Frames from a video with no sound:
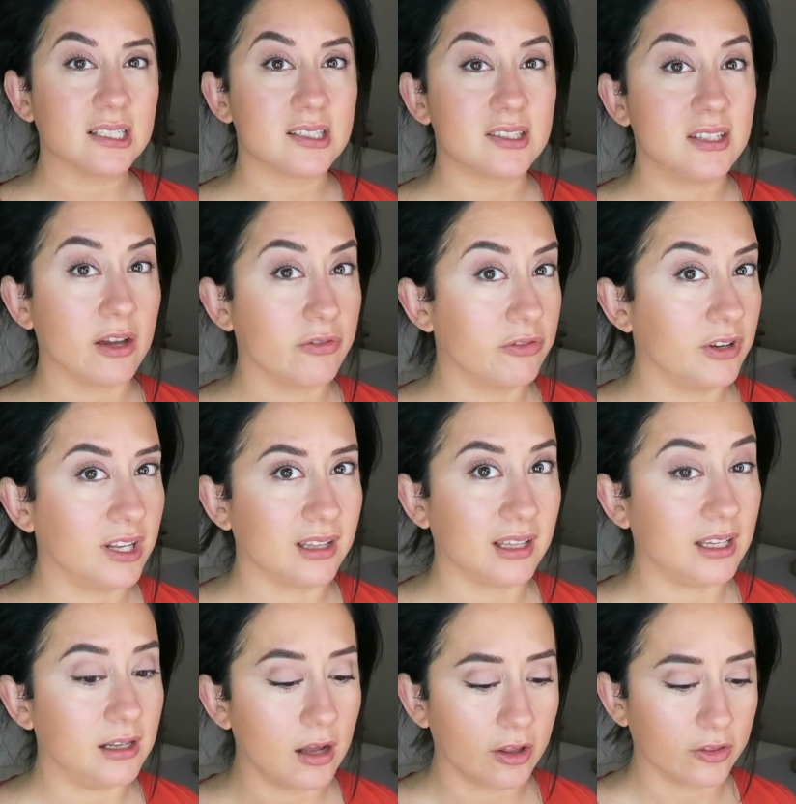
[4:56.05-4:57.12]
It's
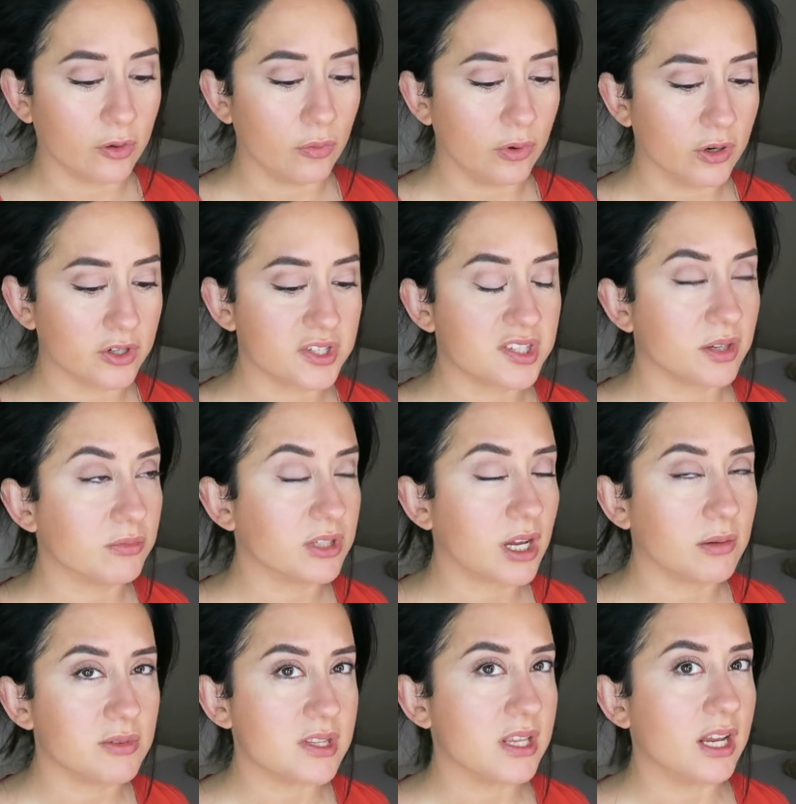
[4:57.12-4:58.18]
definitely not the worst.
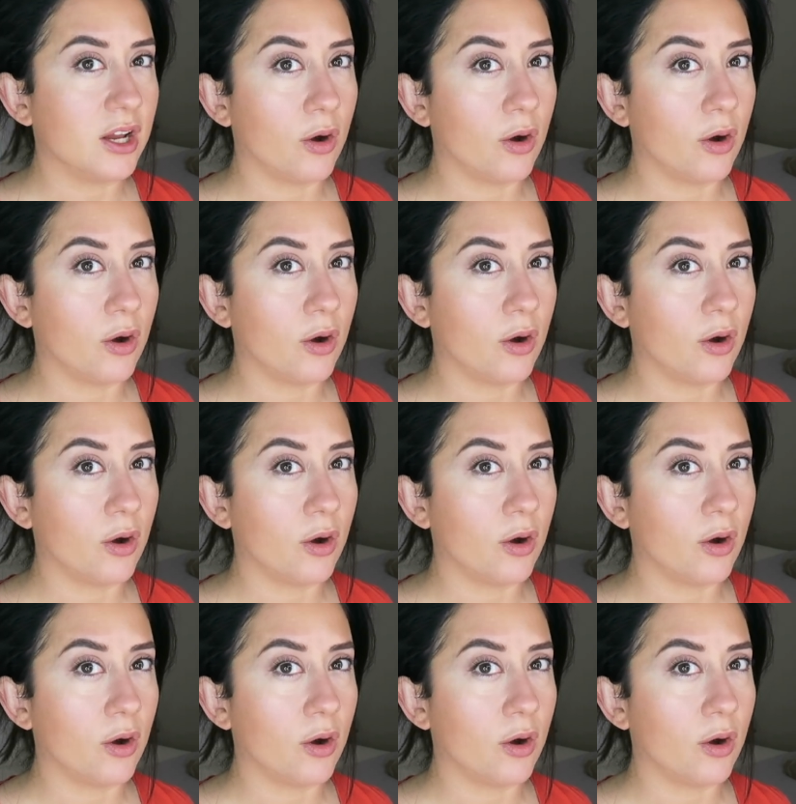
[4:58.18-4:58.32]
Sometimes they